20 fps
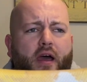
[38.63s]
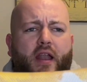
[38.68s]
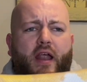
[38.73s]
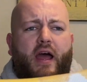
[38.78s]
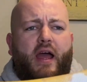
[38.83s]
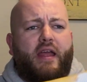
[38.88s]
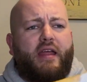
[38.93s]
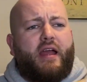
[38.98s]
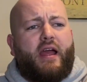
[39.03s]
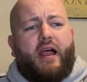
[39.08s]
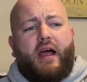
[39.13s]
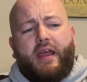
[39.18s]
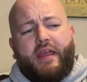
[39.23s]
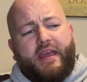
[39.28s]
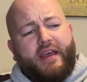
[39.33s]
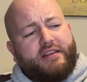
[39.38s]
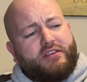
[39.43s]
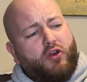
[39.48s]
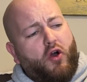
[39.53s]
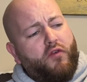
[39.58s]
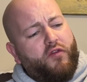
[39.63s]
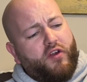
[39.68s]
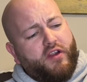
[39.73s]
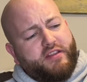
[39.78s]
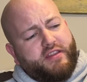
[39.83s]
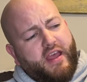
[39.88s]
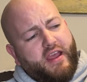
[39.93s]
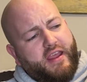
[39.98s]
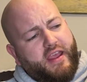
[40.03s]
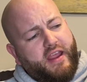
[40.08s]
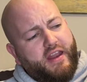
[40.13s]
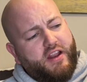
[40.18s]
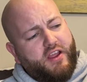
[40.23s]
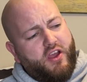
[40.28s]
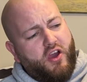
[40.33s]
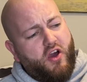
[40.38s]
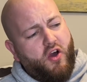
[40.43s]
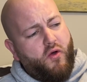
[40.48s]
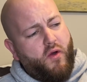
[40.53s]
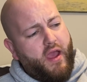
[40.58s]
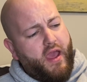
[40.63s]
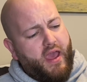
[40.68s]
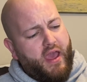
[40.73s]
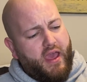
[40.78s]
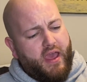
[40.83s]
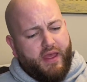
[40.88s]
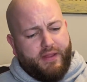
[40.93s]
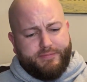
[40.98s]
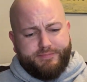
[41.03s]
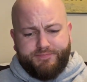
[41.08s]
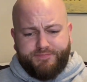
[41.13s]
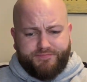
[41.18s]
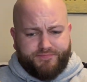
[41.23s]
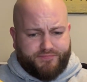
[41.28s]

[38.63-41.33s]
I guess, over a decade ago, and